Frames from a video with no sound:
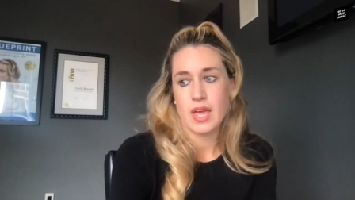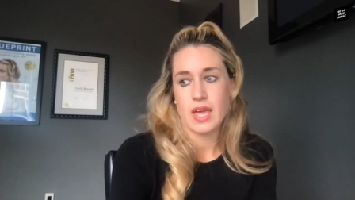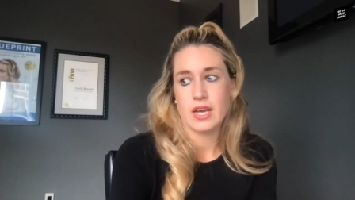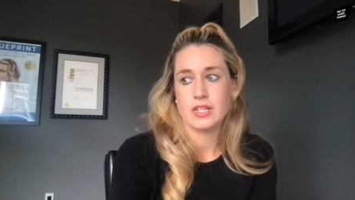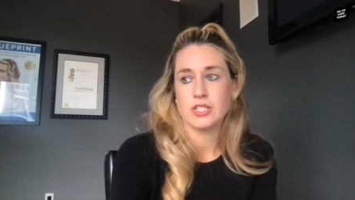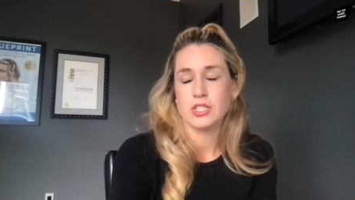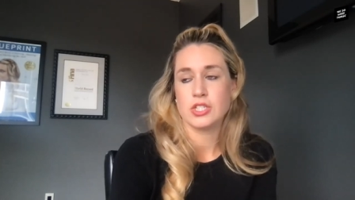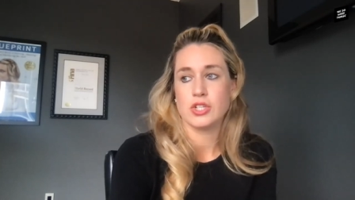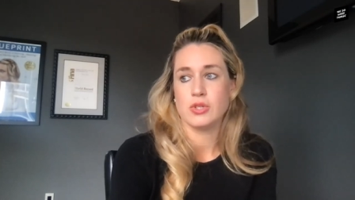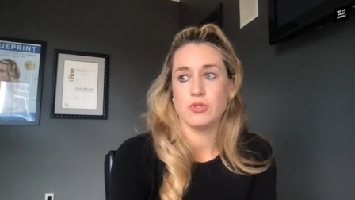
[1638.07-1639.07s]

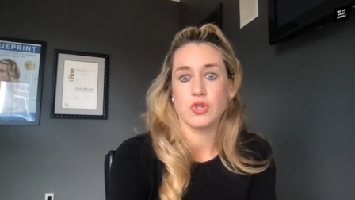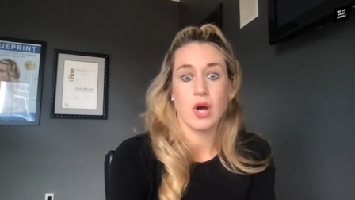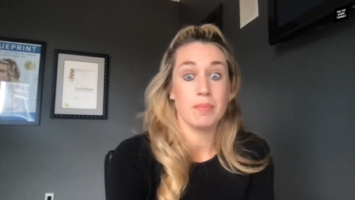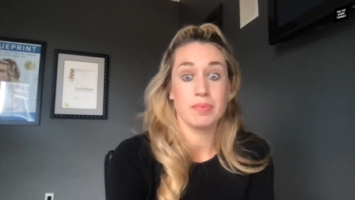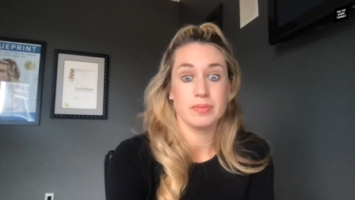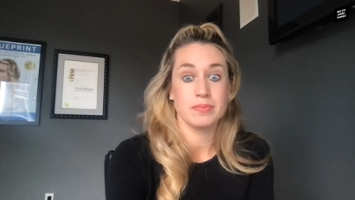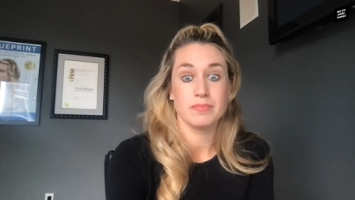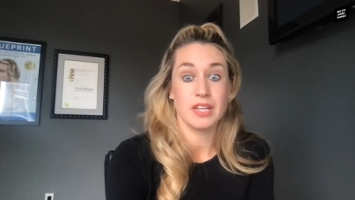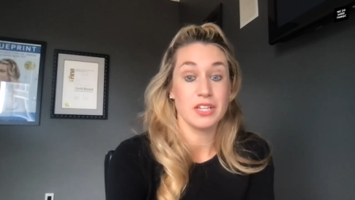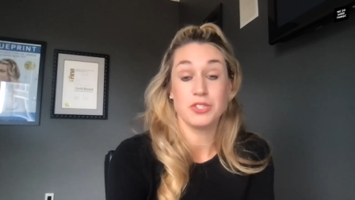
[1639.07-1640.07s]
and you drop
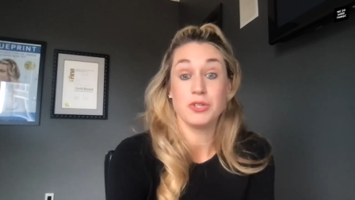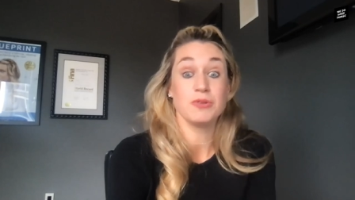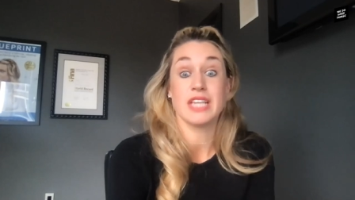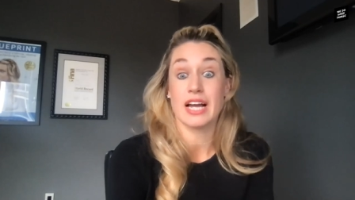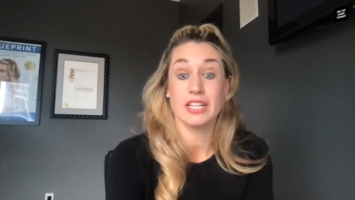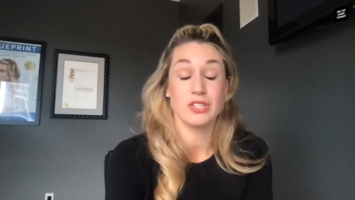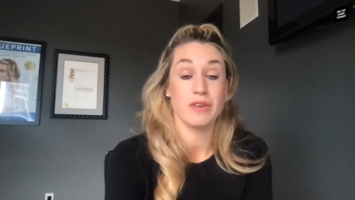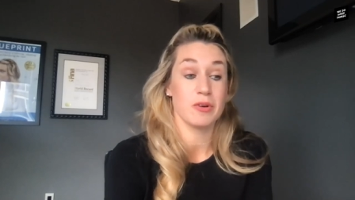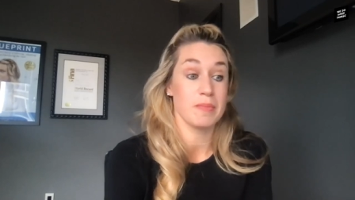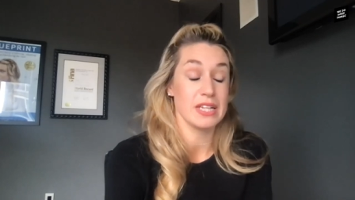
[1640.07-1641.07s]
like two seconds
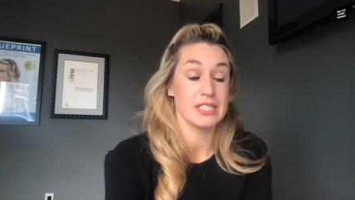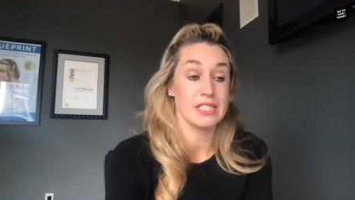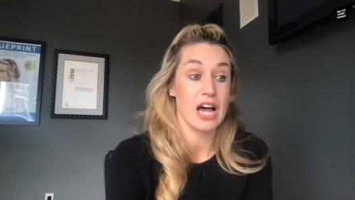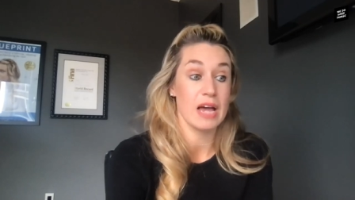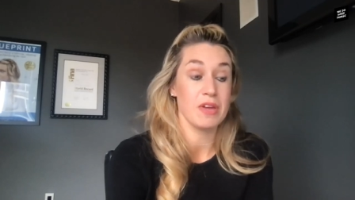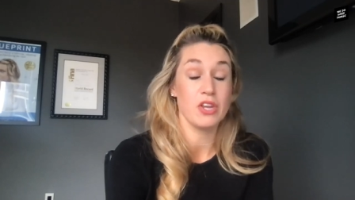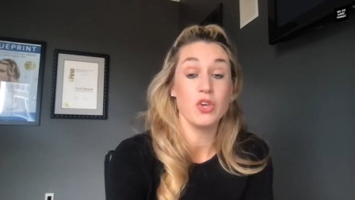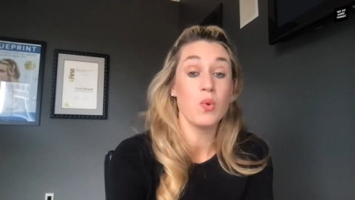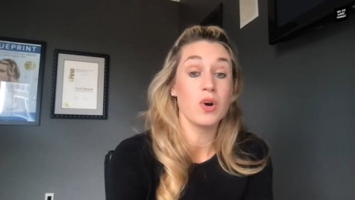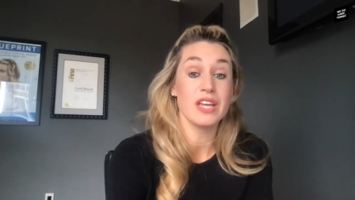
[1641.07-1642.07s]
off your best time, and
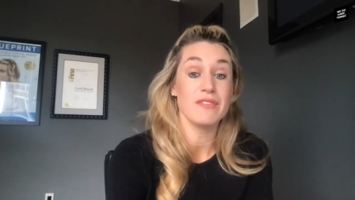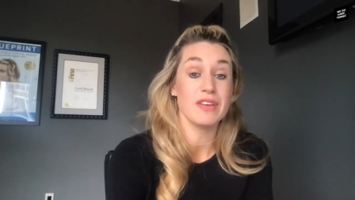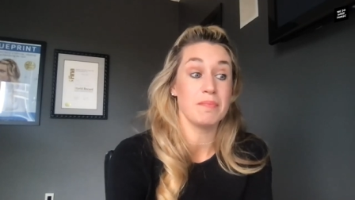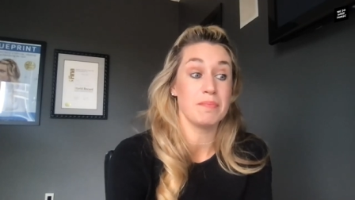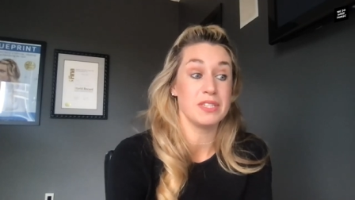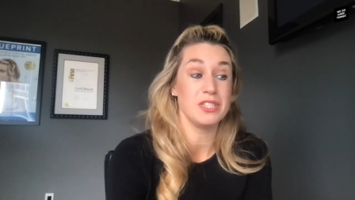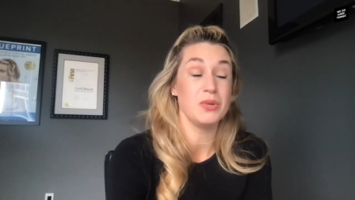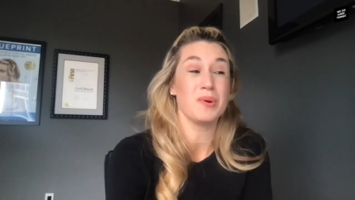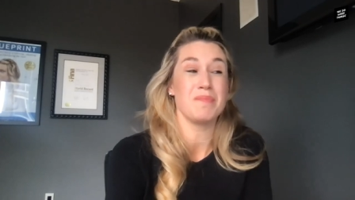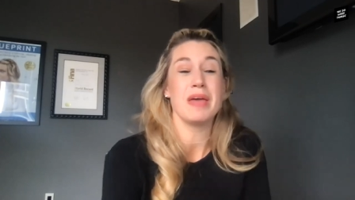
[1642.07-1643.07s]
you weren't even
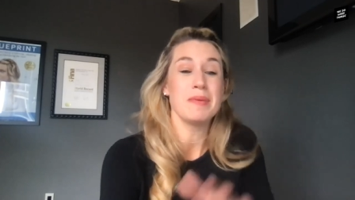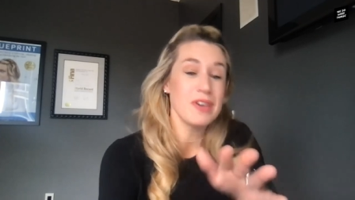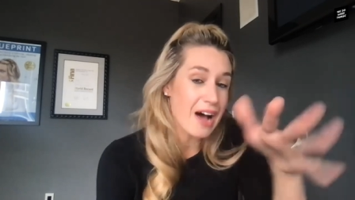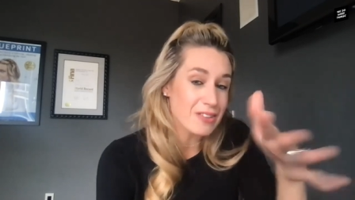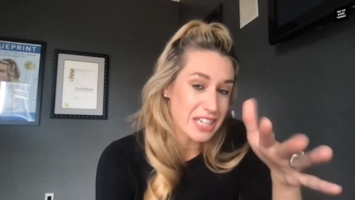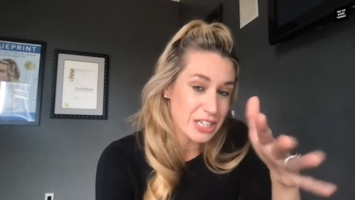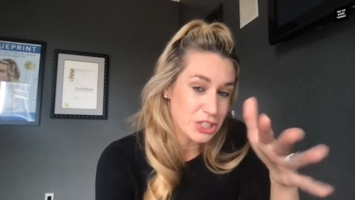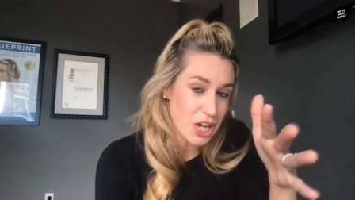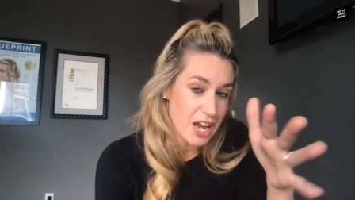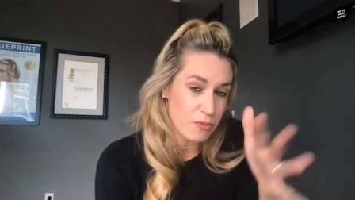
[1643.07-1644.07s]
you were maybe on the outside
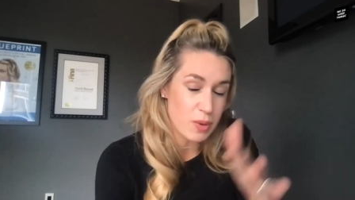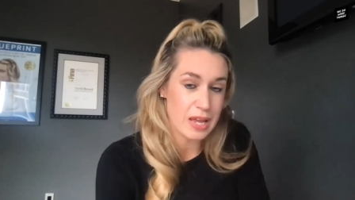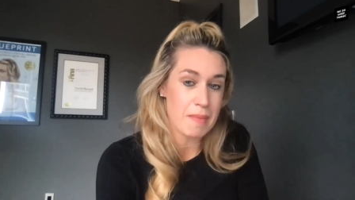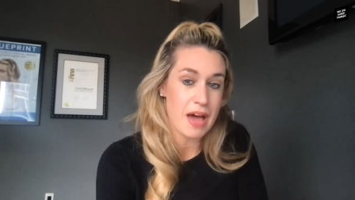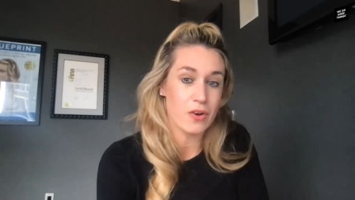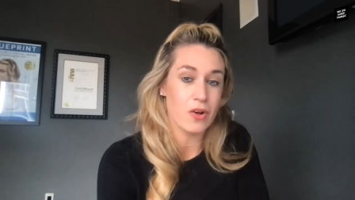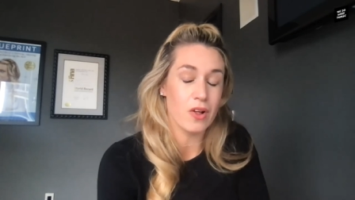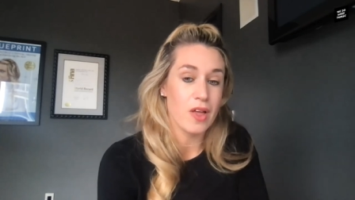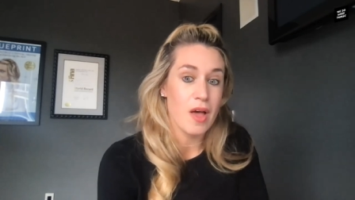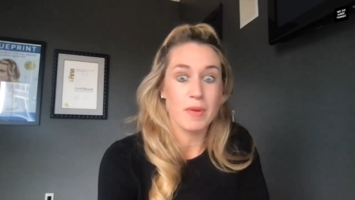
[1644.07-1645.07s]
shot of winning a
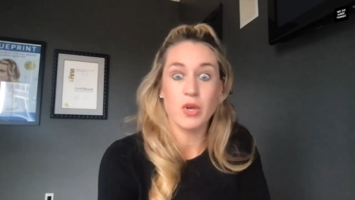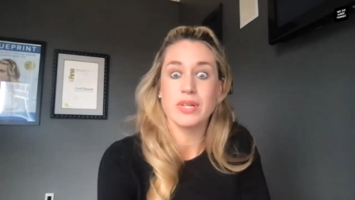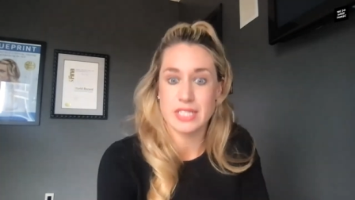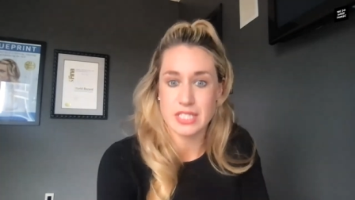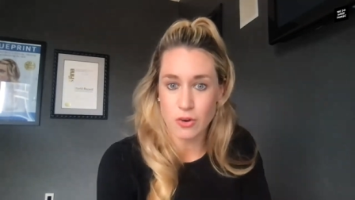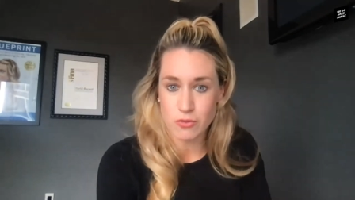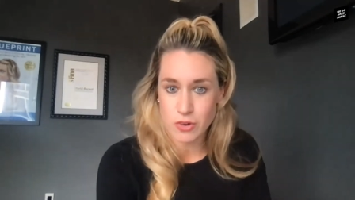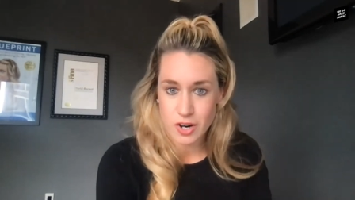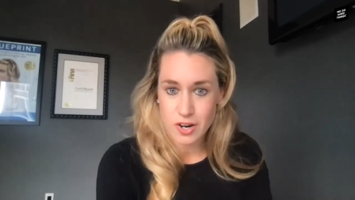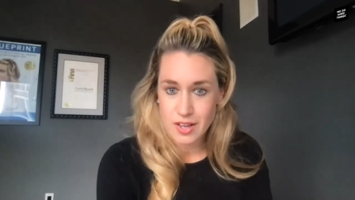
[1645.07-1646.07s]
medal, but you win
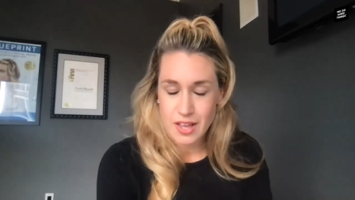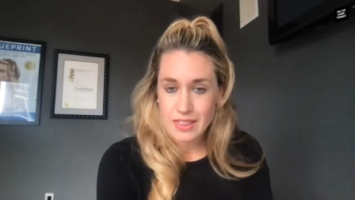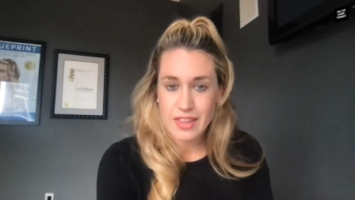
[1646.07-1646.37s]
silver.